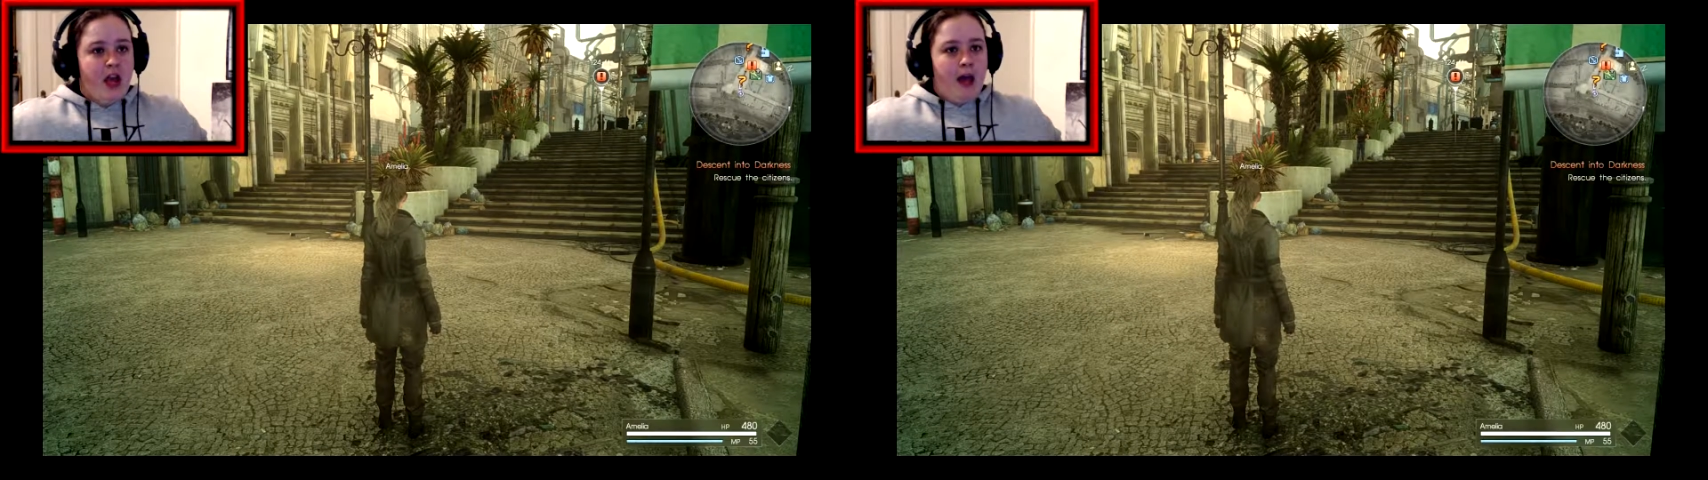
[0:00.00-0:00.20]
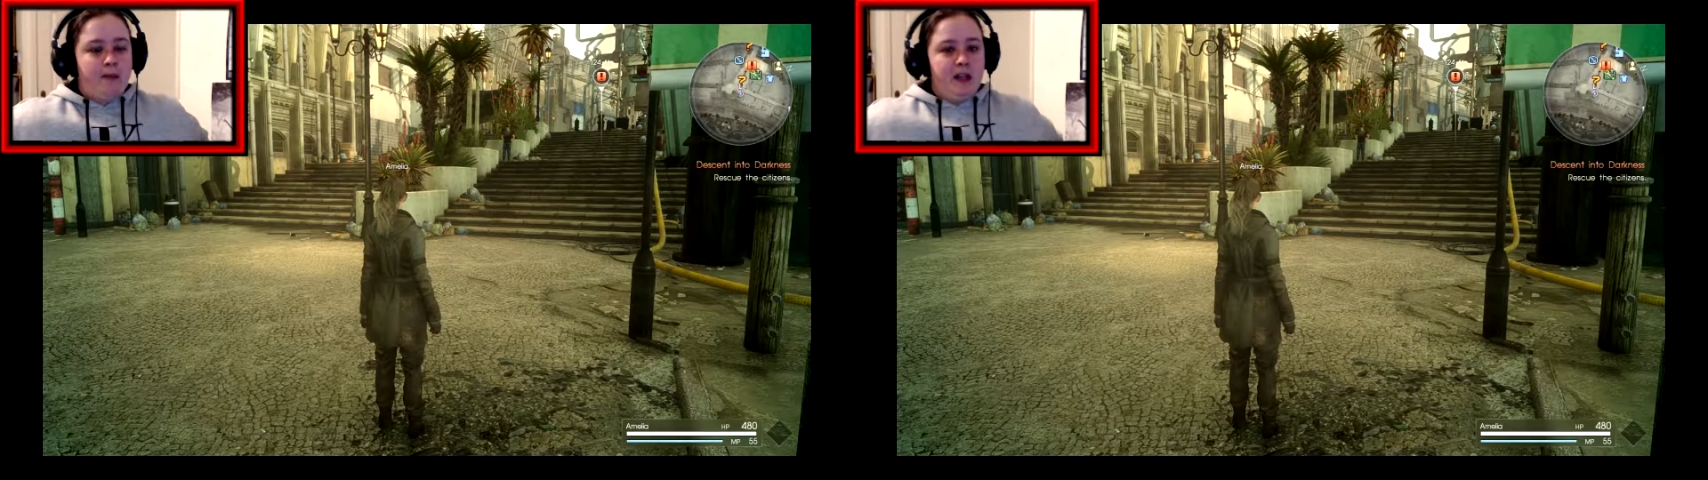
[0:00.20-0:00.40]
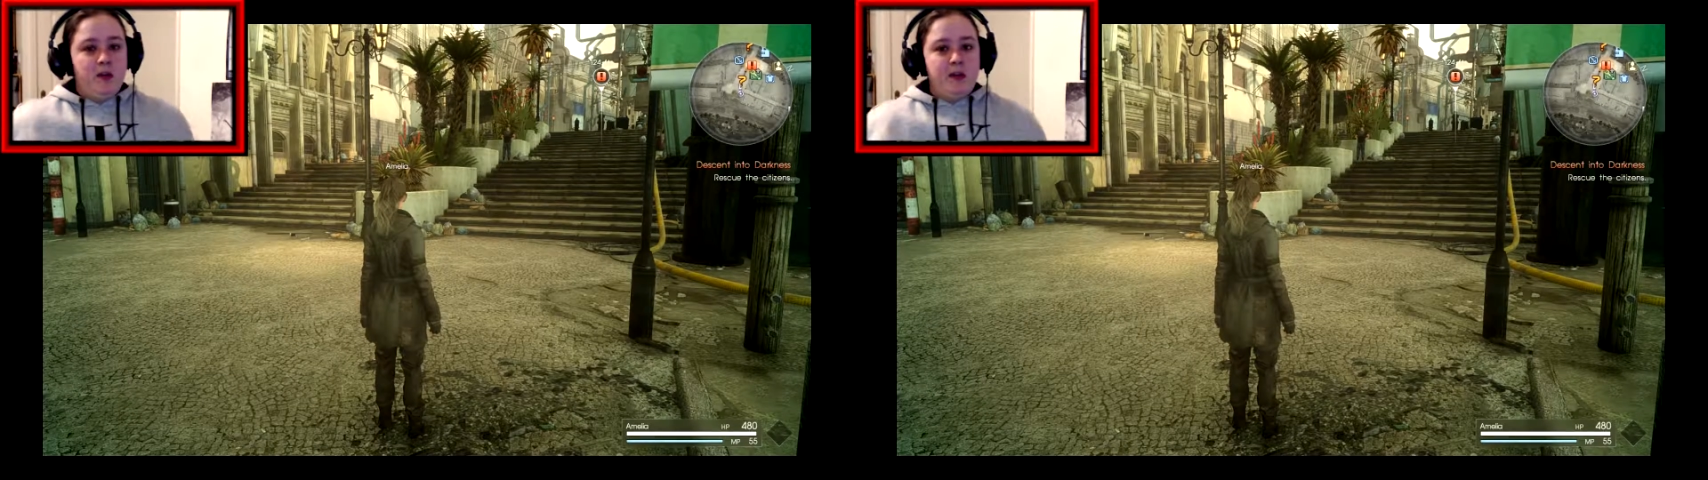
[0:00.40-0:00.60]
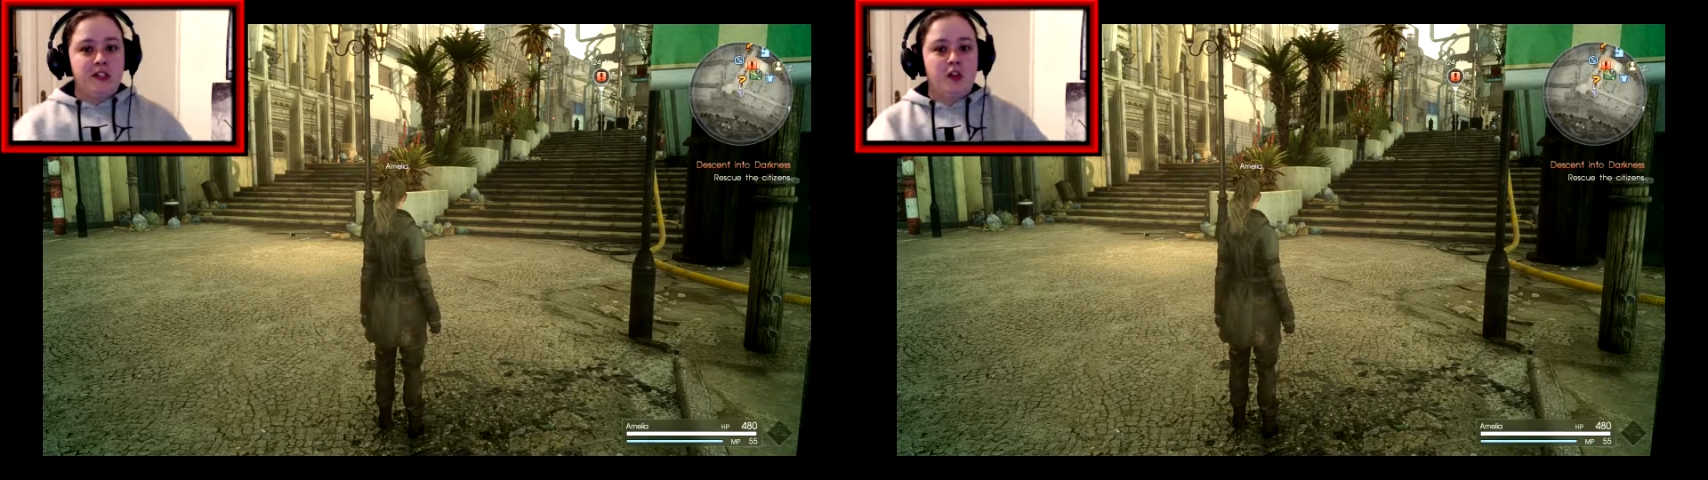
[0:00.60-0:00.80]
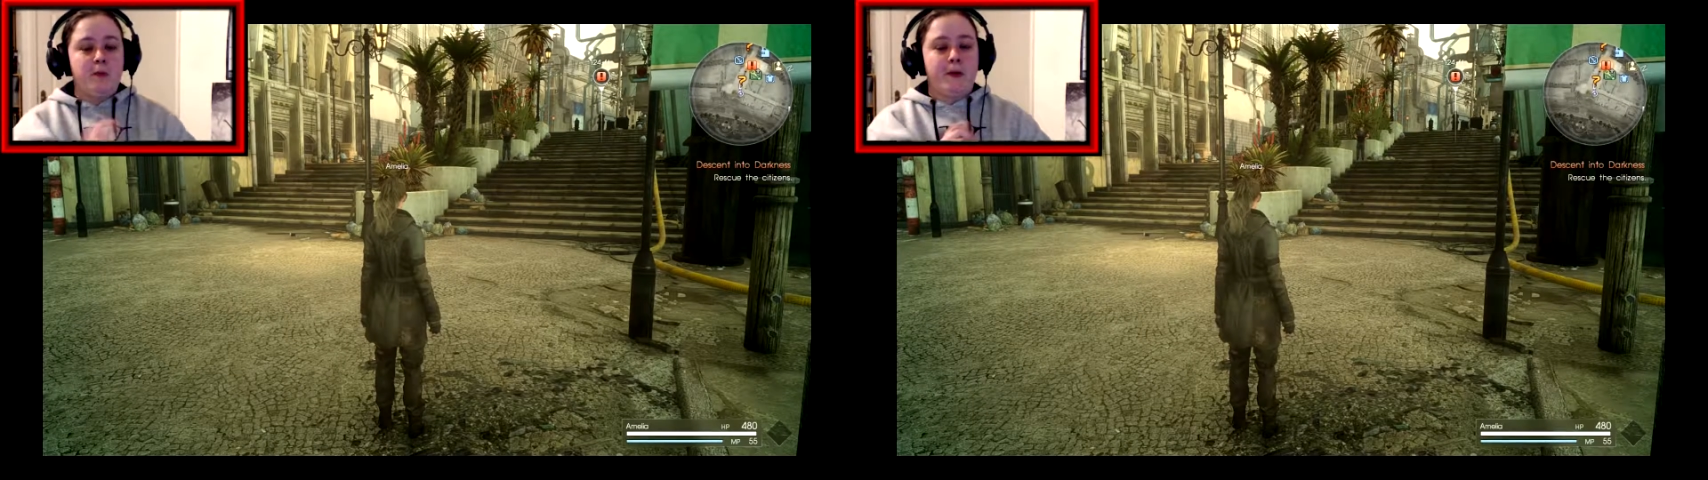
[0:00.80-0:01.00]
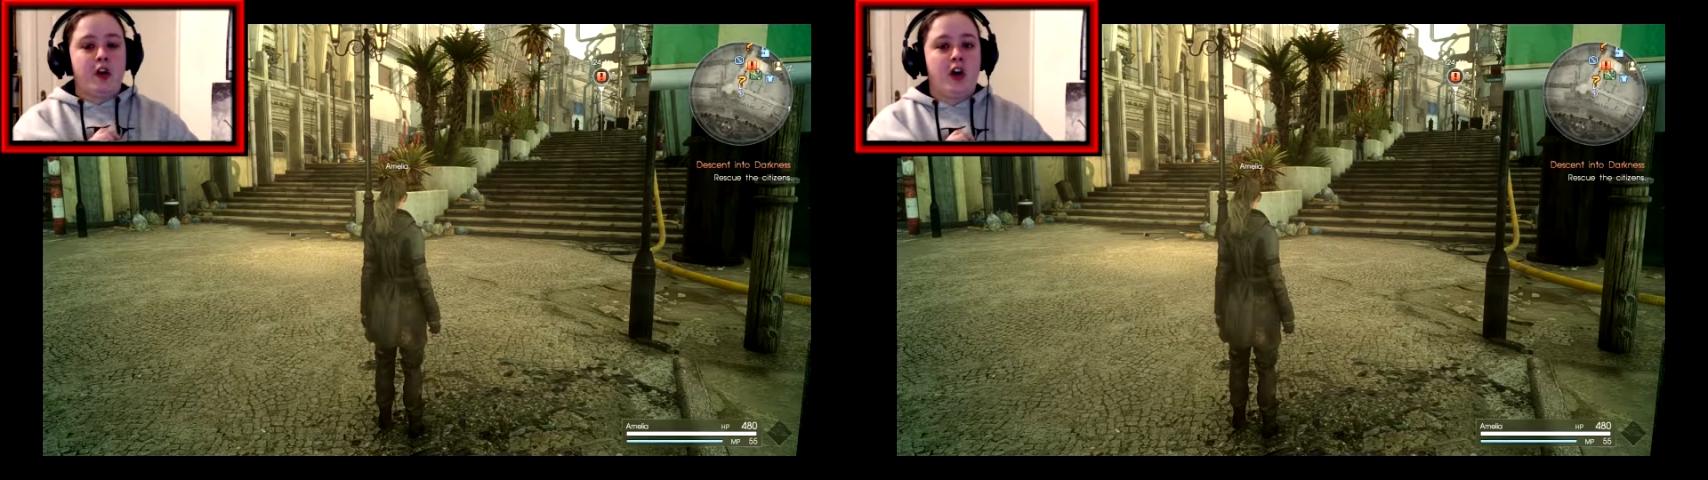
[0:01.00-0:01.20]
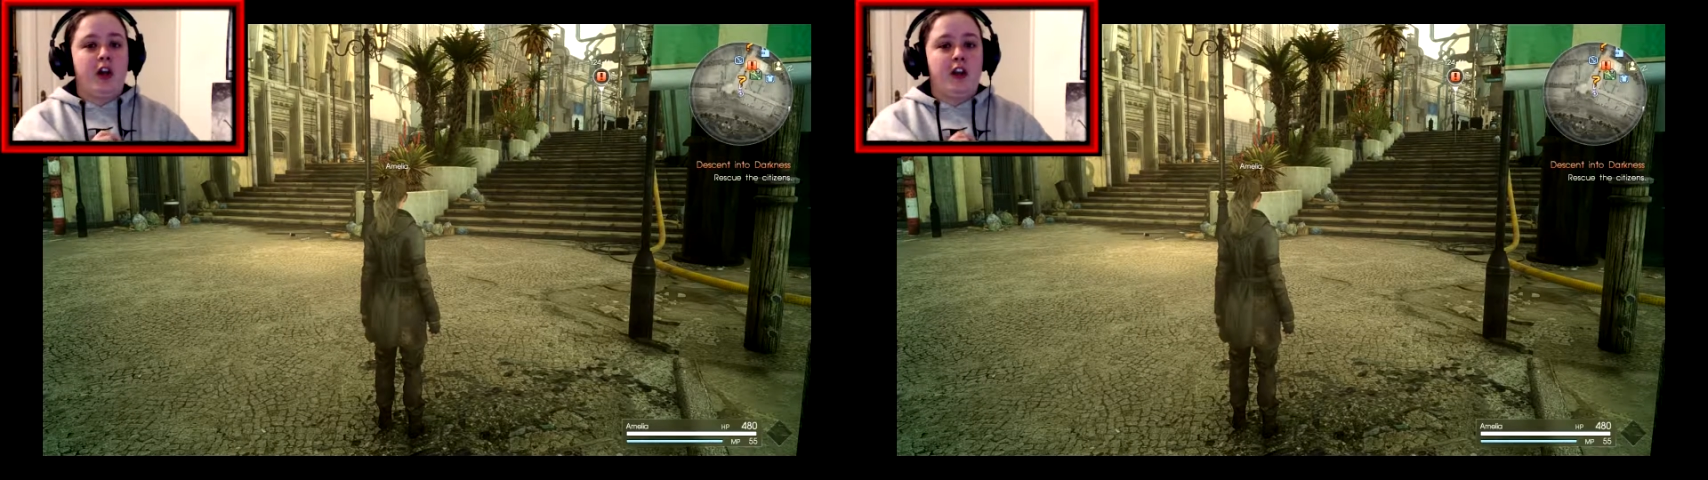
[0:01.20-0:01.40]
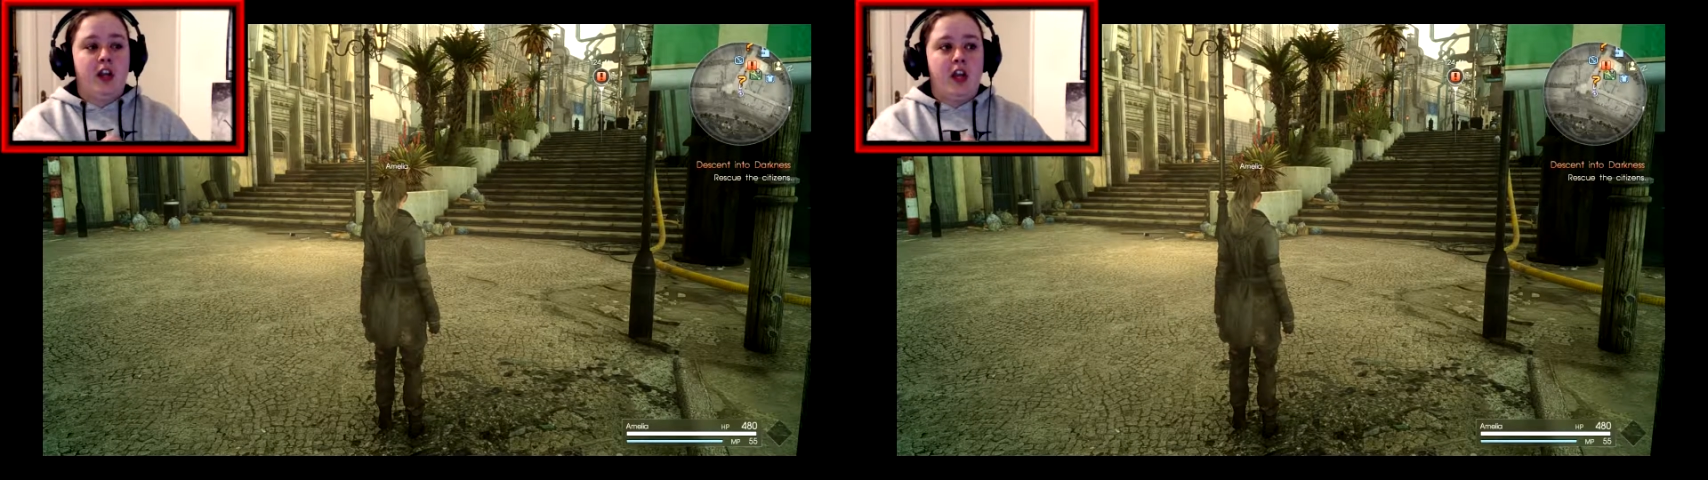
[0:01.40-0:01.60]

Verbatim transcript: I'll be going to KoopaCon,